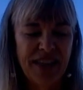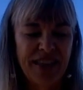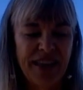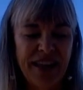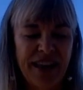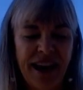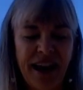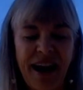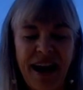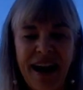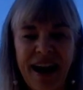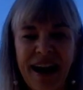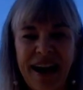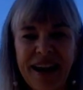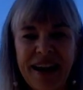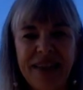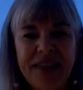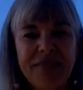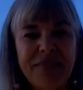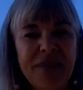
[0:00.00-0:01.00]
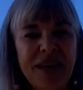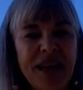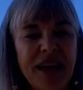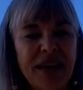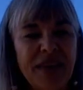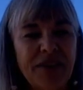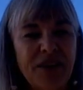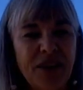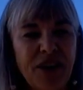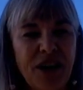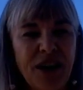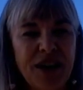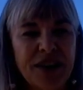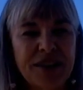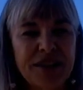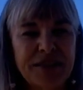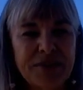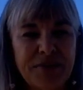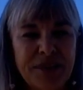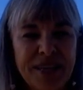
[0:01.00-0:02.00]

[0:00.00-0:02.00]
that I may have God's